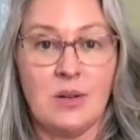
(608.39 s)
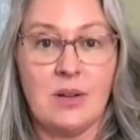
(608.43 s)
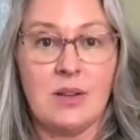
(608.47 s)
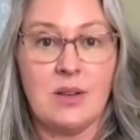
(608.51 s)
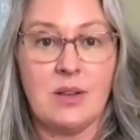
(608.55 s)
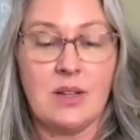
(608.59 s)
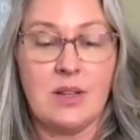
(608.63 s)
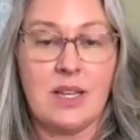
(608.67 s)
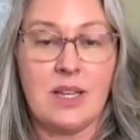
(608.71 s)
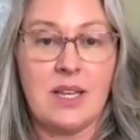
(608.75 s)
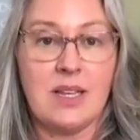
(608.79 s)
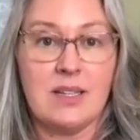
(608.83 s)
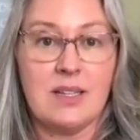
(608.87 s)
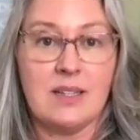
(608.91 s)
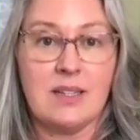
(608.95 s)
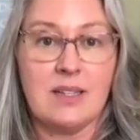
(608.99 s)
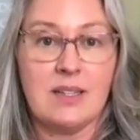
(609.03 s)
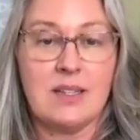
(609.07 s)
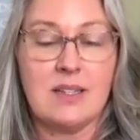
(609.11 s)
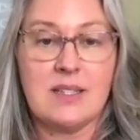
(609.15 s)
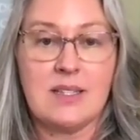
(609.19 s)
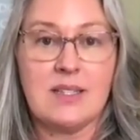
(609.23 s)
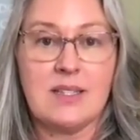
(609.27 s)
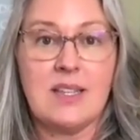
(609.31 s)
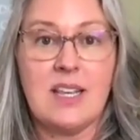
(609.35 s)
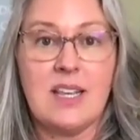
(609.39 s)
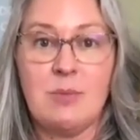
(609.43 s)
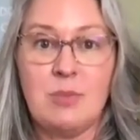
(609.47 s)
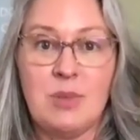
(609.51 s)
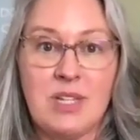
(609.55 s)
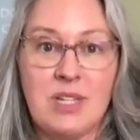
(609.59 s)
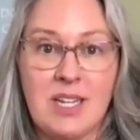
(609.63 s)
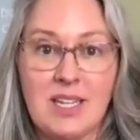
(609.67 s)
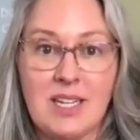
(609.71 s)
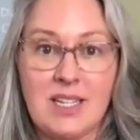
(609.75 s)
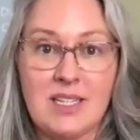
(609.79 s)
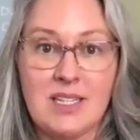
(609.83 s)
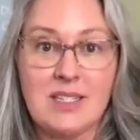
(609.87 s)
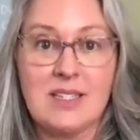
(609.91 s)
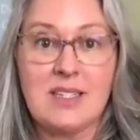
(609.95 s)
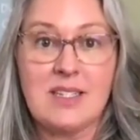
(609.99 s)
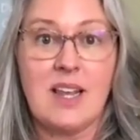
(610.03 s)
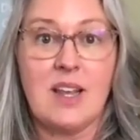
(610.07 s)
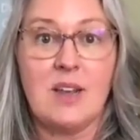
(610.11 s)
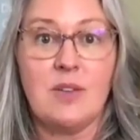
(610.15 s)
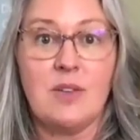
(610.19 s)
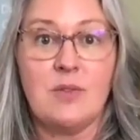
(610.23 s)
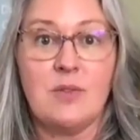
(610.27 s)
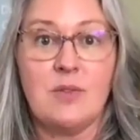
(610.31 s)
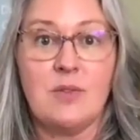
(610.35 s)
the kids, keeping the kids
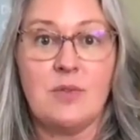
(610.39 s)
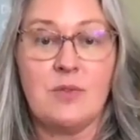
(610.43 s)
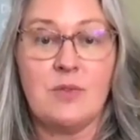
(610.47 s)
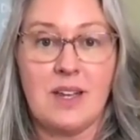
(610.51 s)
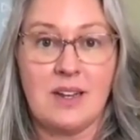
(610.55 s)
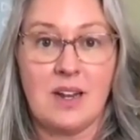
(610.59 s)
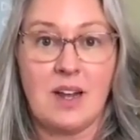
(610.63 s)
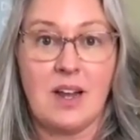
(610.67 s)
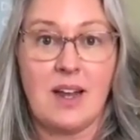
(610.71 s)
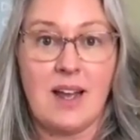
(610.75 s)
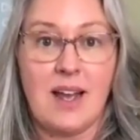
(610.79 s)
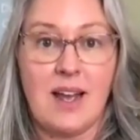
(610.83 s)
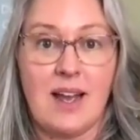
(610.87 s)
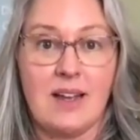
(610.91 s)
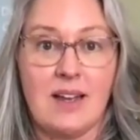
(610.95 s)
safe and